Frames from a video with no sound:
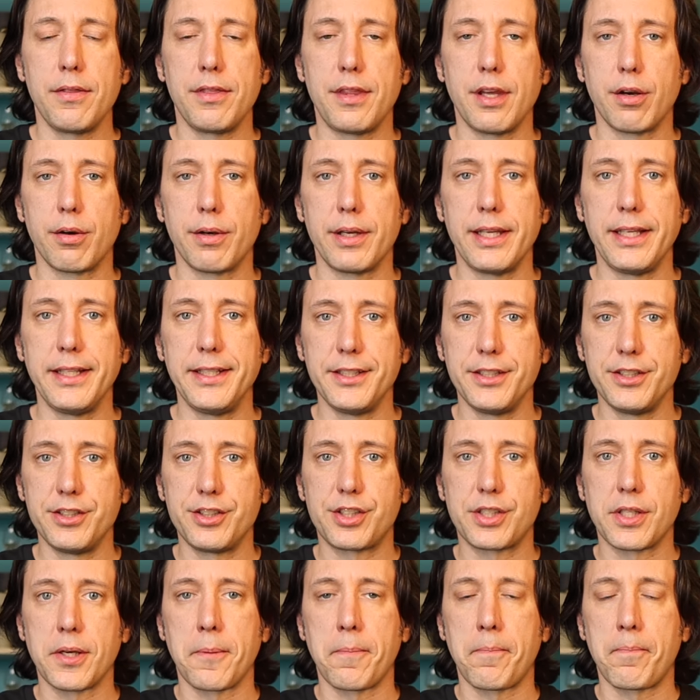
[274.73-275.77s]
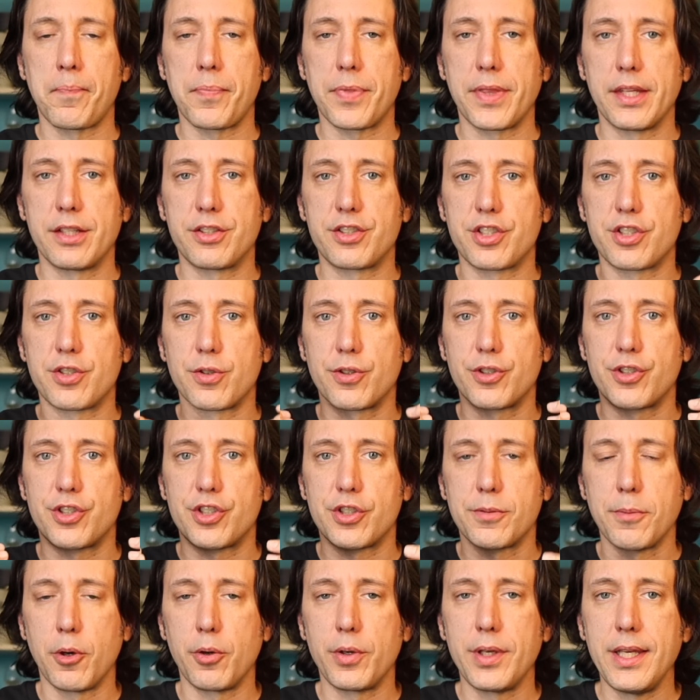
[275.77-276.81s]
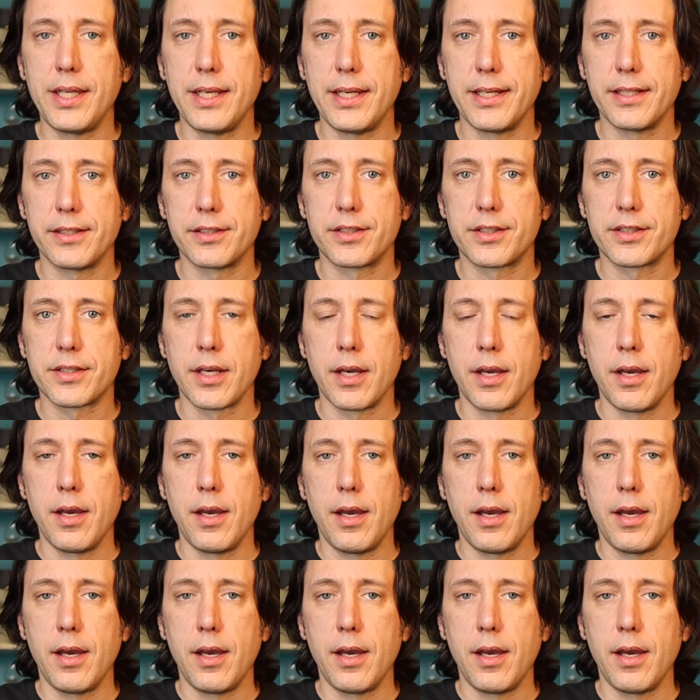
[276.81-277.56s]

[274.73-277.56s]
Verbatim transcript: There is this sort of smokiness.